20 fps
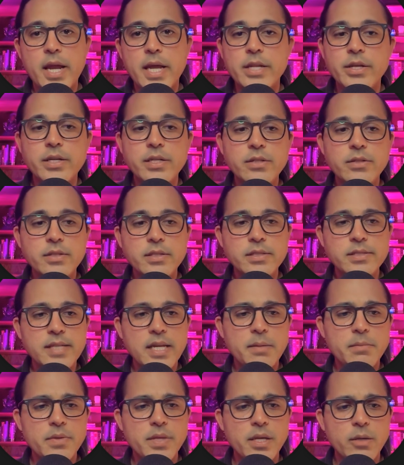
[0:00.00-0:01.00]
And you can do the
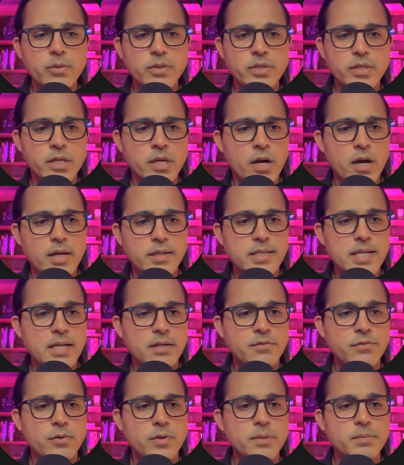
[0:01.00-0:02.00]
same thing with your
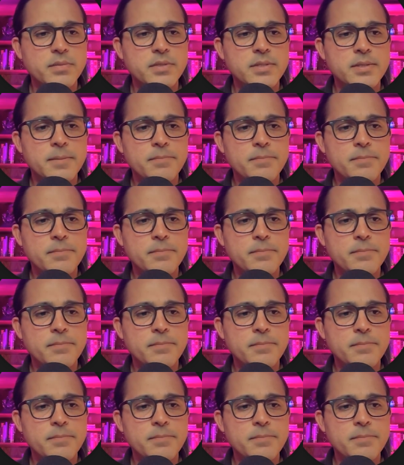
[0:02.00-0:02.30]
contact forms.